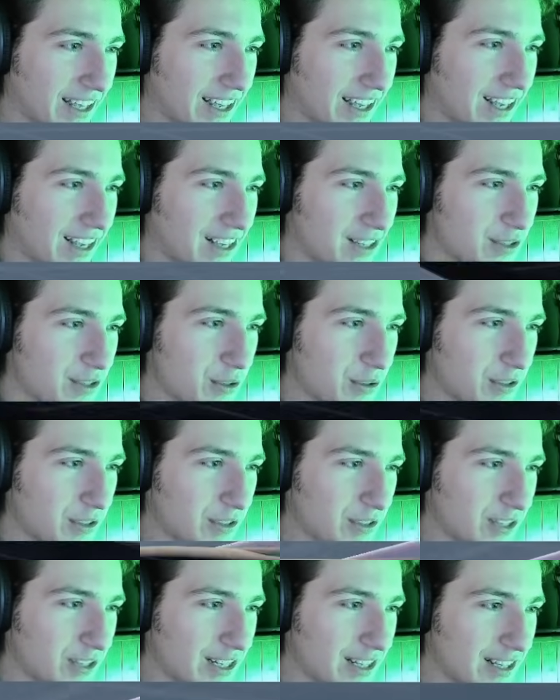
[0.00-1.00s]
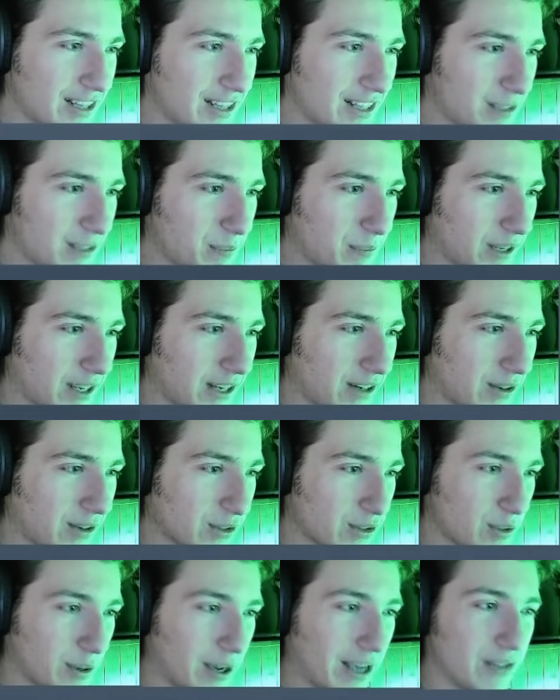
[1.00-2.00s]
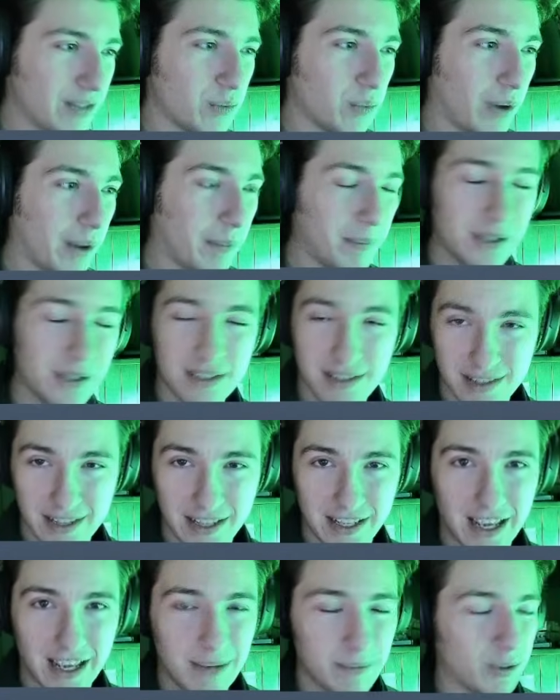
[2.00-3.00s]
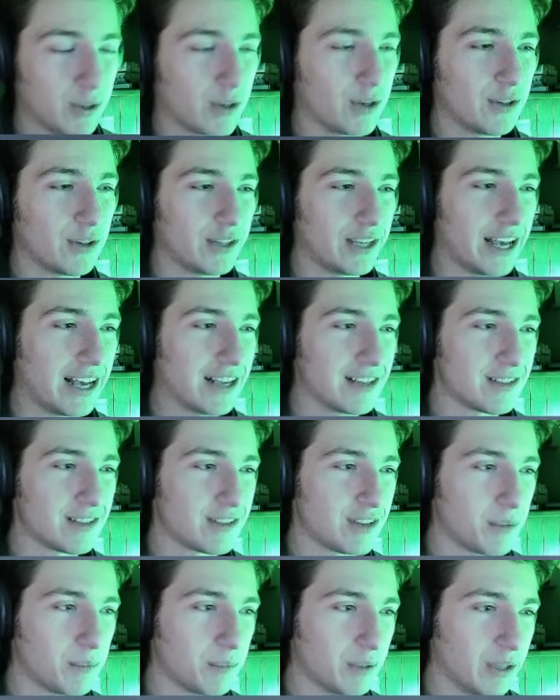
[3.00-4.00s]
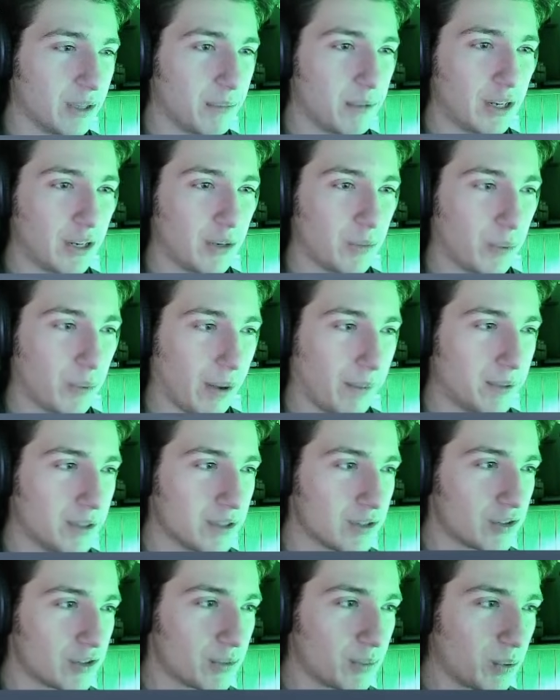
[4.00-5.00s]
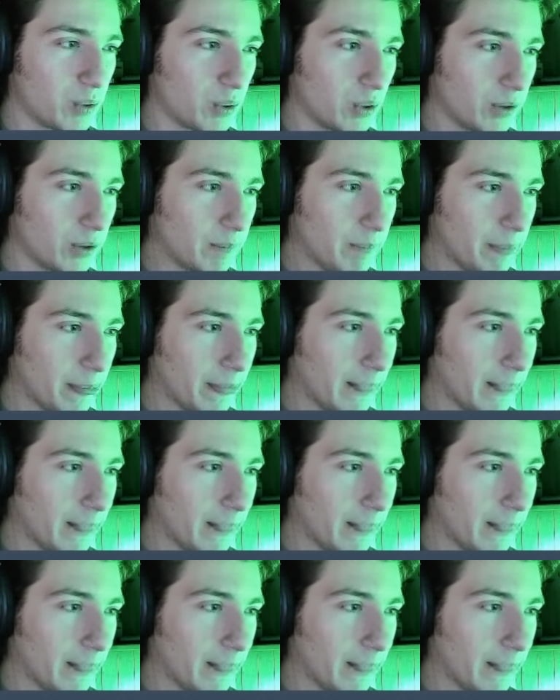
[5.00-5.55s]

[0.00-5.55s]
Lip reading: So you can see this plane also has weapons. The game currently has some limited weapons support.